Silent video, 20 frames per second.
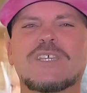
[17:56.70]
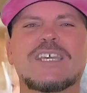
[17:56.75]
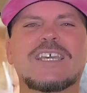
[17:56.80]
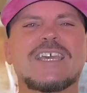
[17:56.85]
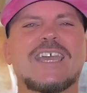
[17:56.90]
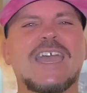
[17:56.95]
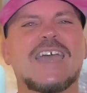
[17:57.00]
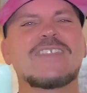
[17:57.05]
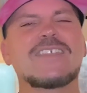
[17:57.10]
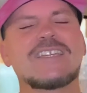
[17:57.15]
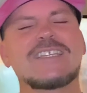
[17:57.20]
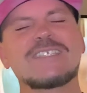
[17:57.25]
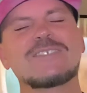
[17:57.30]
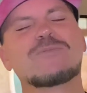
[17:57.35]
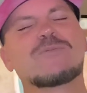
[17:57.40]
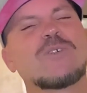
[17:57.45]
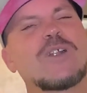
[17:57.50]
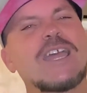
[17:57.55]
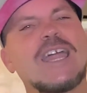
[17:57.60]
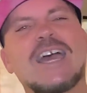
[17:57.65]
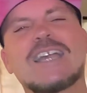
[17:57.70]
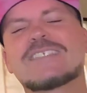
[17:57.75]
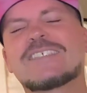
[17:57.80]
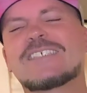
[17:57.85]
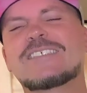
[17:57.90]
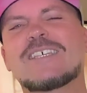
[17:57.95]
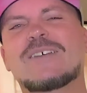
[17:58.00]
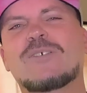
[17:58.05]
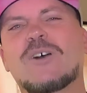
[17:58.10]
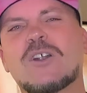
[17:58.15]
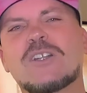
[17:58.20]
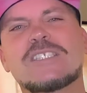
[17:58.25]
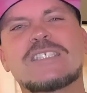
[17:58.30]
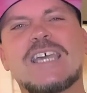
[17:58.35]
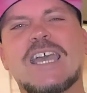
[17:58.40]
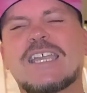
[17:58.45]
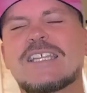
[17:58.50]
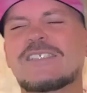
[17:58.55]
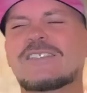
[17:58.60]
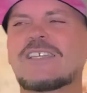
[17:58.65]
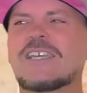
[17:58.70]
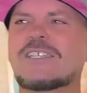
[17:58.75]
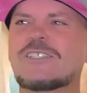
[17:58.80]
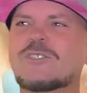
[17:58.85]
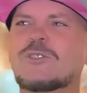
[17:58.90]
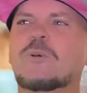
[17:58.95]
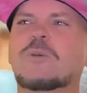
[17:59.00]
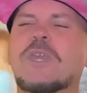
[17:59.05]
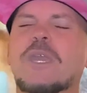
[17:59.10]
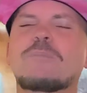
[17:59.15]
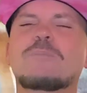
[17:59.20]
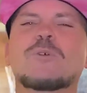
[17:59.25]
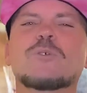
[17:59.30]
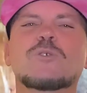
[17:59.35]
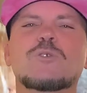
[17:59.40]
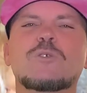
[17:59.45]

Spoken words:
And then Fred acts like he's having a heart attack. And he's like, it's okay, Moose.